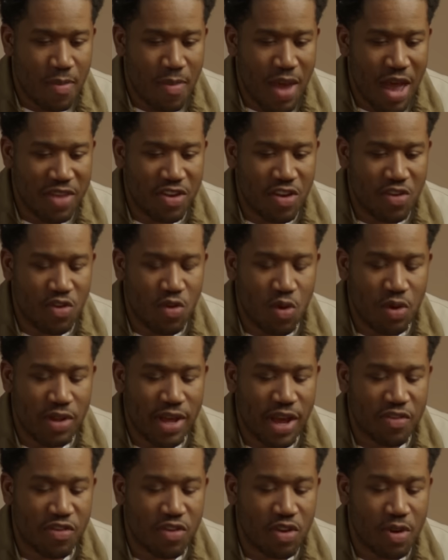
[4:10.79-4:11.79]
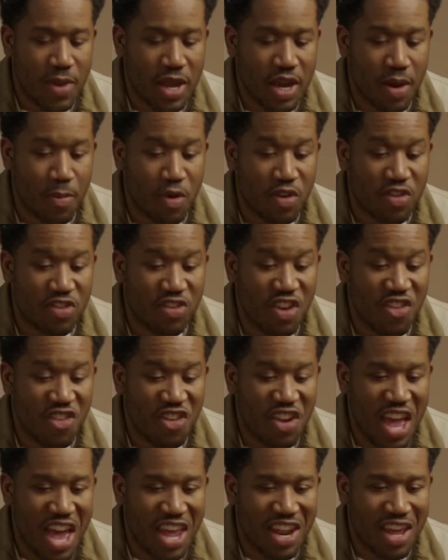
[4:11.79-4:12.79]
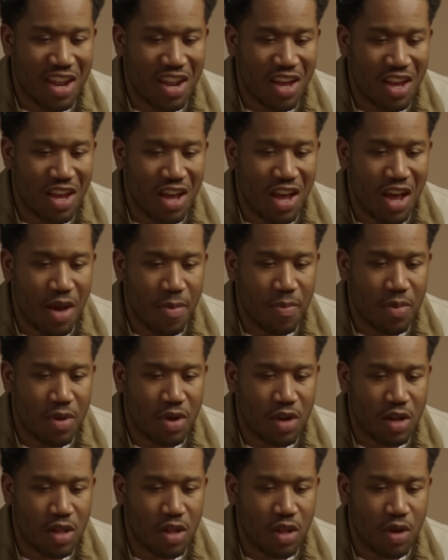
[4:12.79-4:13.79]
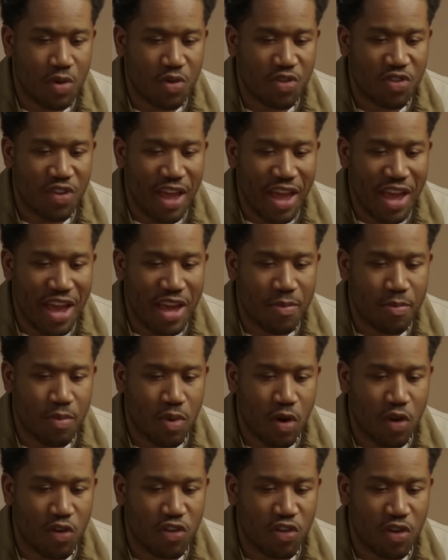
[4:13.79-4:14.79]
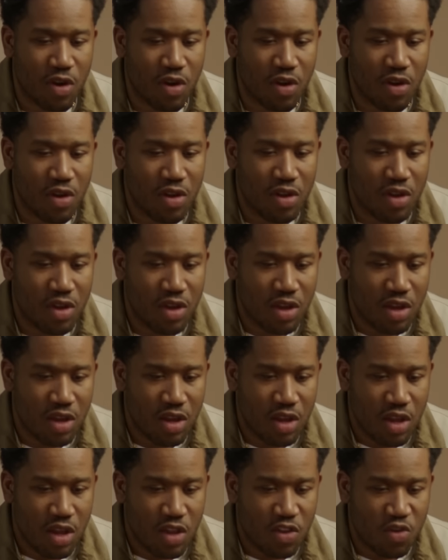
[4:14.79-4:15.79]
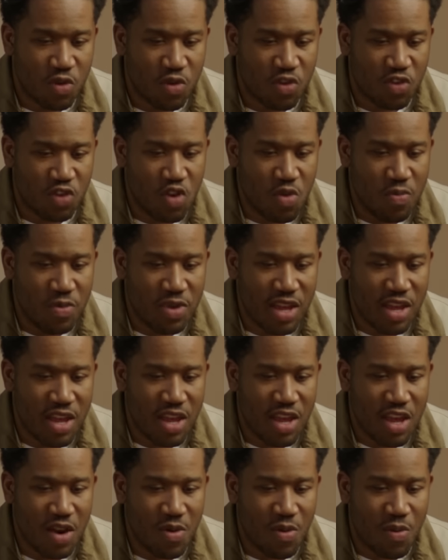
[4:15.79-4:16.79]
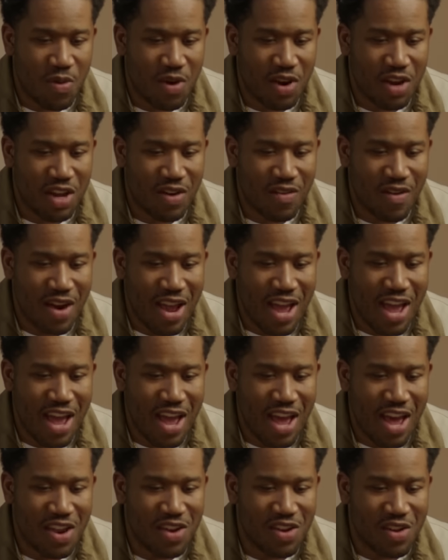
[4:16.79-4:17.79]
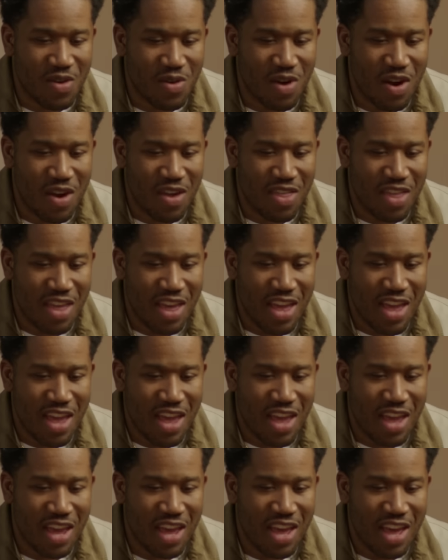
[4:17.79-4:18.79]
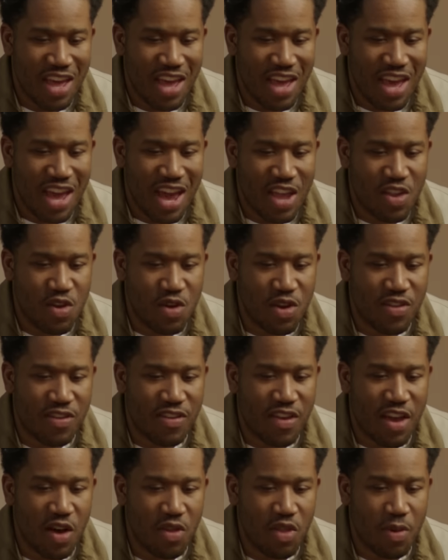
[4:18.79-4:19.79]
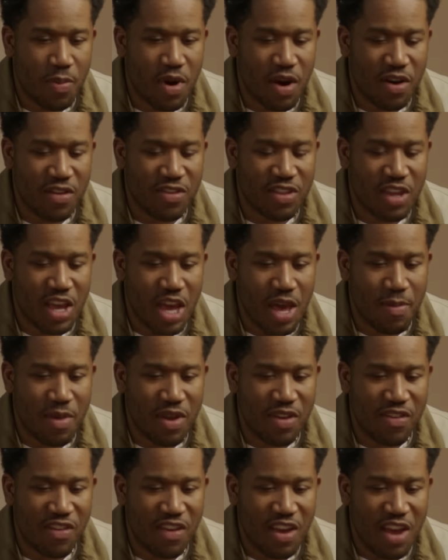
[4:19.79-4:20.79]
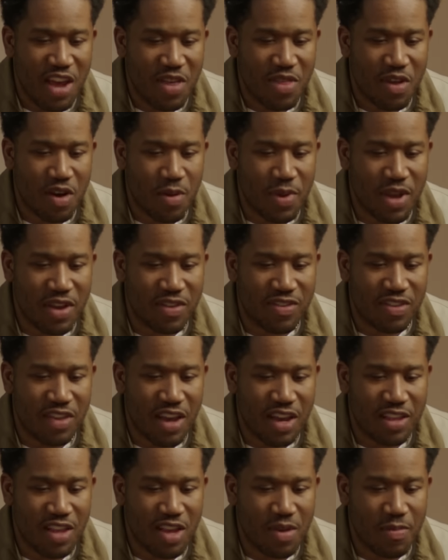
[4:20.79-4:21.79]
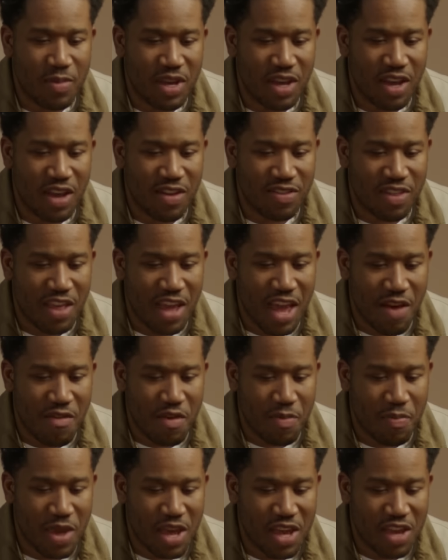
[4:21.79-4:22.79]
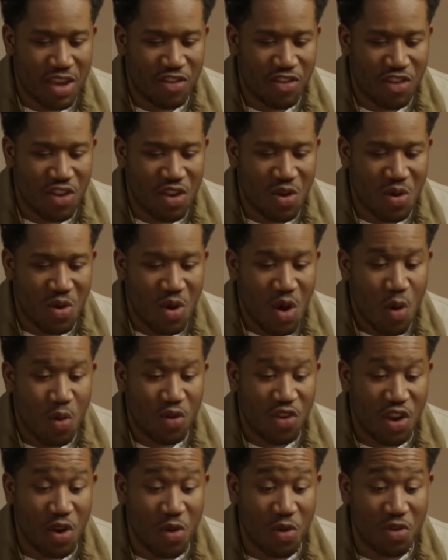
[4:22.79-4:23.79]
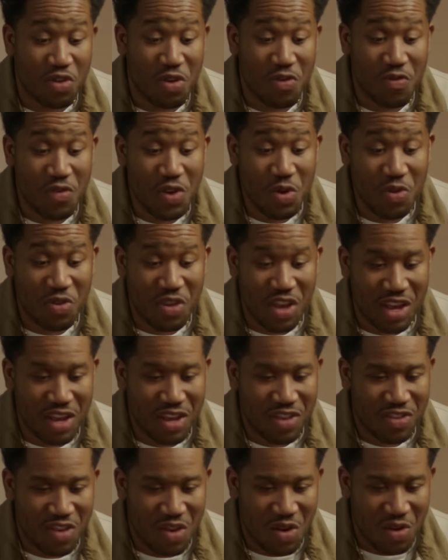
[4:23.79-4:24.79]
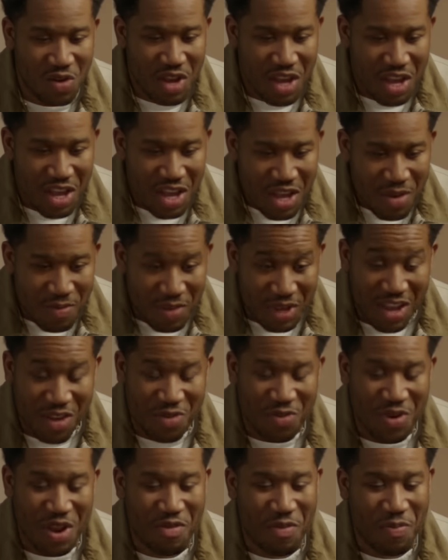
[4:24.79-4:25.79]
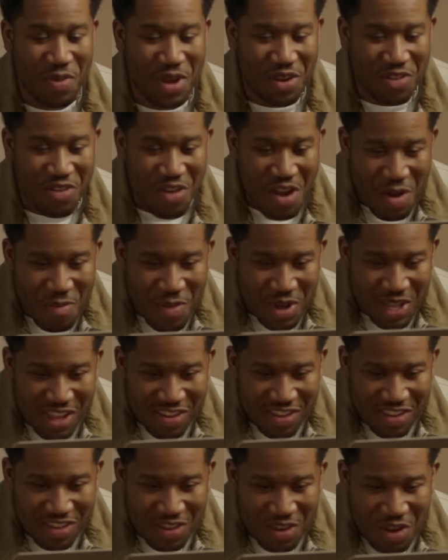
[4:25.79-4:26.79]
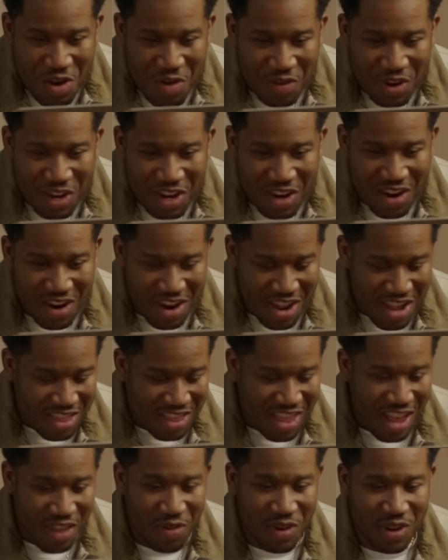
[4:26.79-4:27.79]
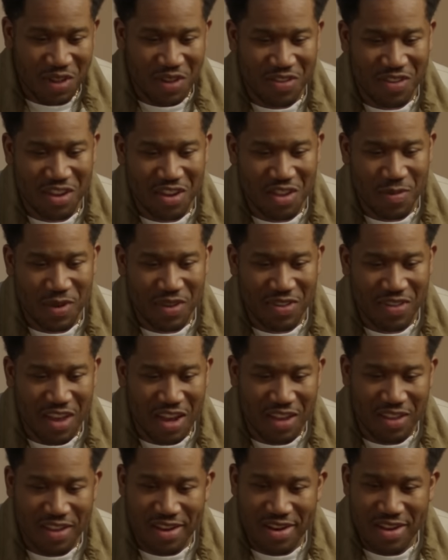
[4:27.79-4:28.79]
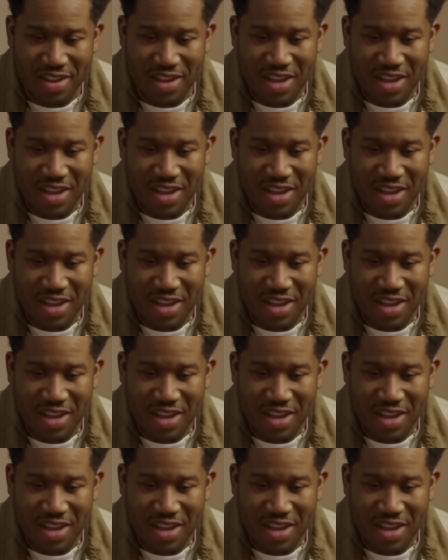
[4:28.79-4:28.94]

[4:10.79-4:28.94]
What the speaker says: The masking tool allows you to make a precision edit up close and personal. So we're zoomed in, we're working around, doing our thing, and you can tell the parts of the image that are being selected because they have a pinkish hue, which I know is confusing, so because we have a pink drink, but let's just look over here. That's what it looks like to be selected.